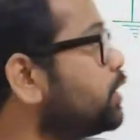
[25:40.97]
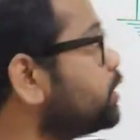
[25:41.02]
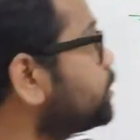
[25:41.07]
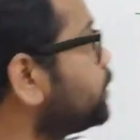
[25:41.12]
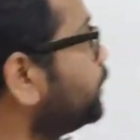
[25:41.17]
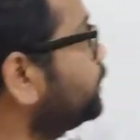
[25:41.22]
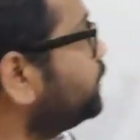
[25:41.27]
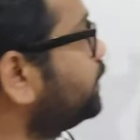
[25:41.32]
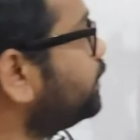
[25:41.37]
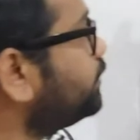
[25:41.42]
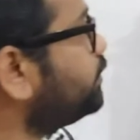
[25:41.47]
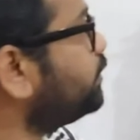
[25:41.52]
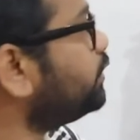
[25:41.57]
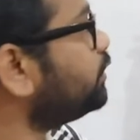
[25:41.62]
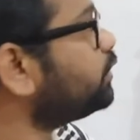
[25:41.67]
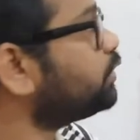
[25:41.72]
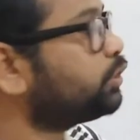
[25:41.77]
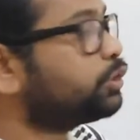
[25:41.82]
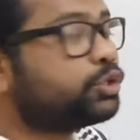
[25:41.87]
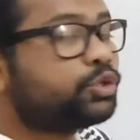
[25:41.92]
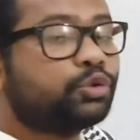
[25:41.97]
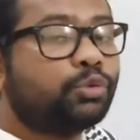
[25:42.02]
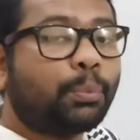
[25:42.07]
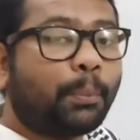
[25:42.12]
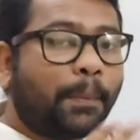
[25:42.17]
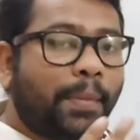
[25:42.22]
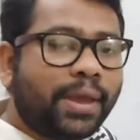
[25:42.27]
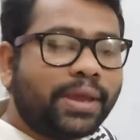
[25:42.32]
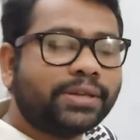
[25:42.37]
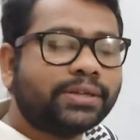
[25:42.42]
So this is to
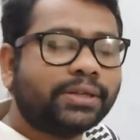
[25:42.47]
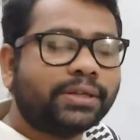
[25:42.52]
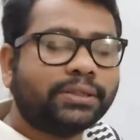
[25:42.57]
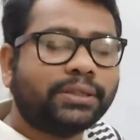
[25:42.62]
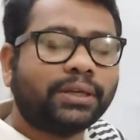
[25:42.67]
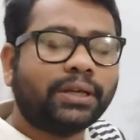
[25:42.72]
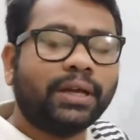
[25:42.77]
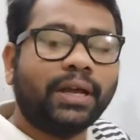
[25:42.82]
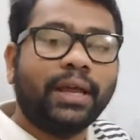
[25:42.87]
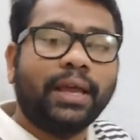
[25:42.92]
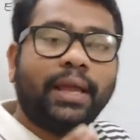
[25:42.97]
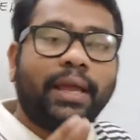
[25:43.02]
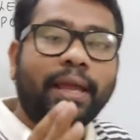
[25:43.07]
measure the